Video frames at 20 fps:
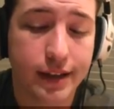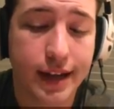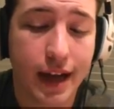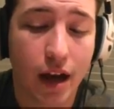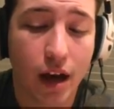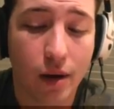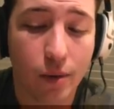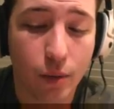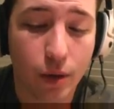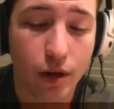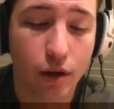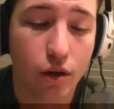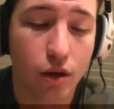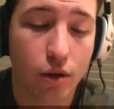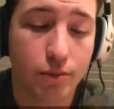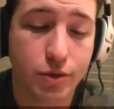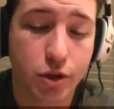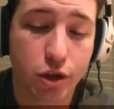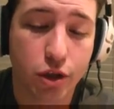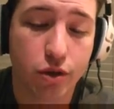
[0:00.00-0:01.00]
Now I will,
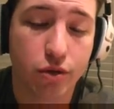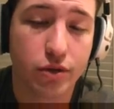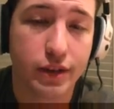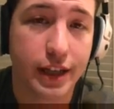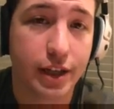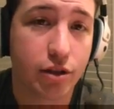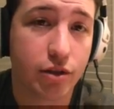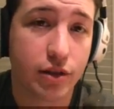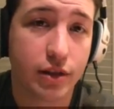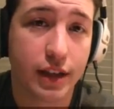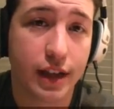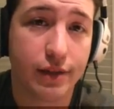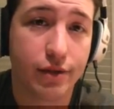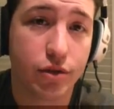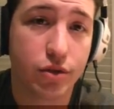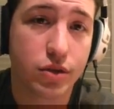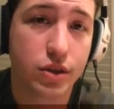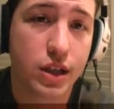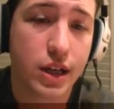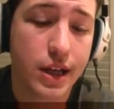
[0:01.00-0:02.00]
I'm sure later in
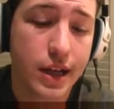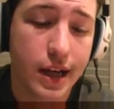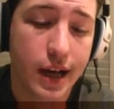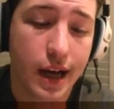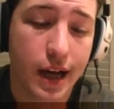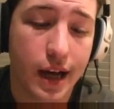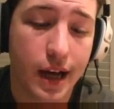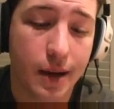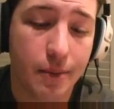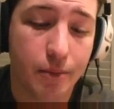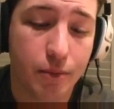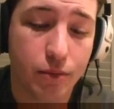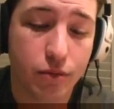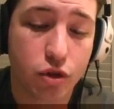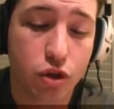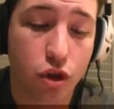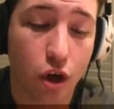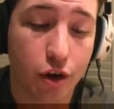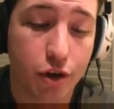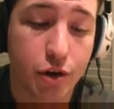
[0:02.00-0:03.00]
levels,
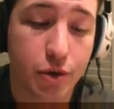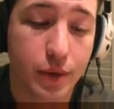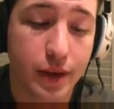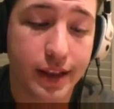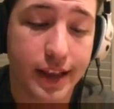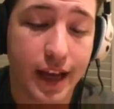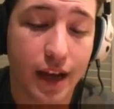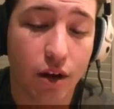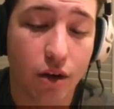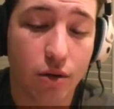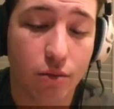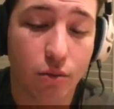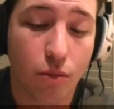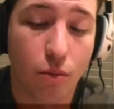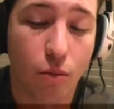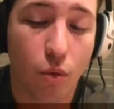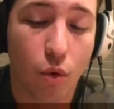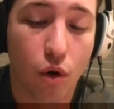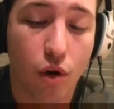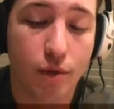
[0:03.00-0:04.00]
start doing that on
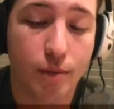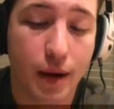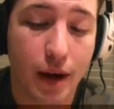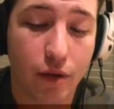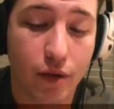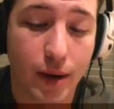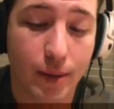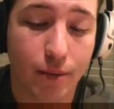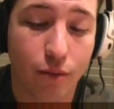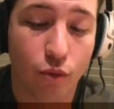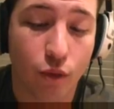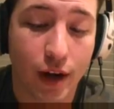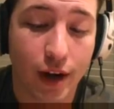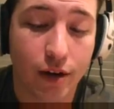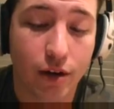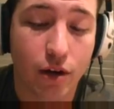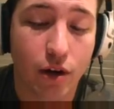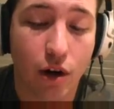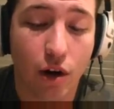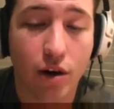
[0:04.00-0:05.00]
more of my
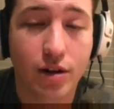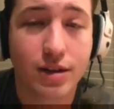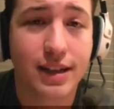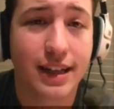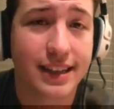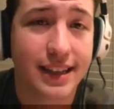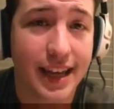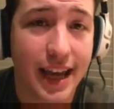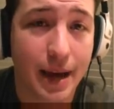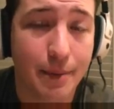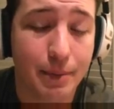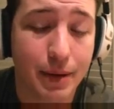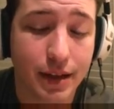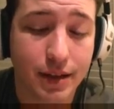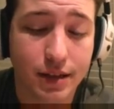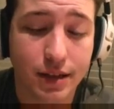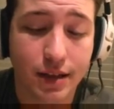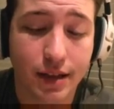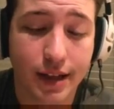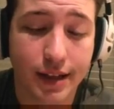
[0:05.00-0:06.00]
rare cards like the
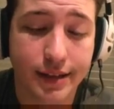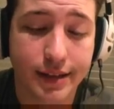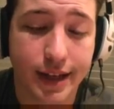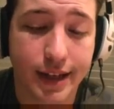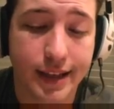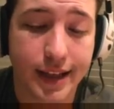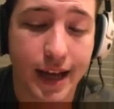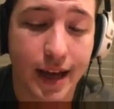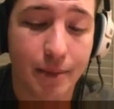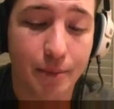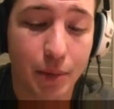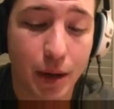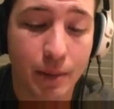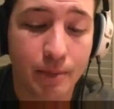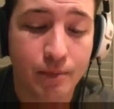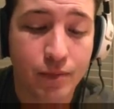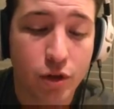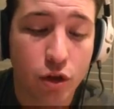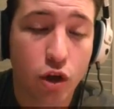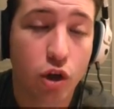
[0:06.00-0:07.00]
epics and things like that, but
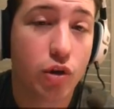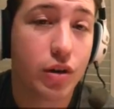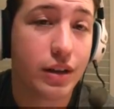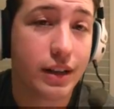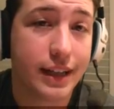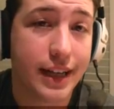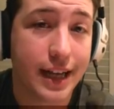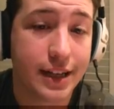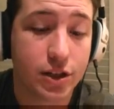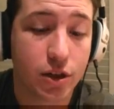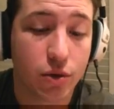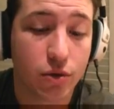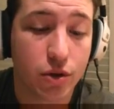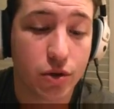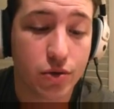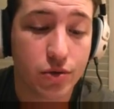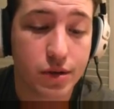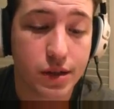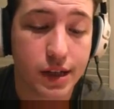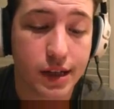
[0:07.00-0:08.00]
currently I don't
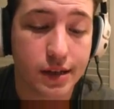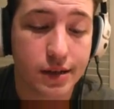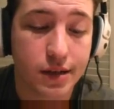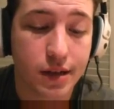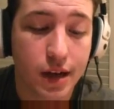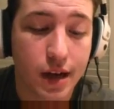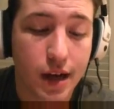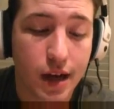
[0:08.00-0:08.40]
use this.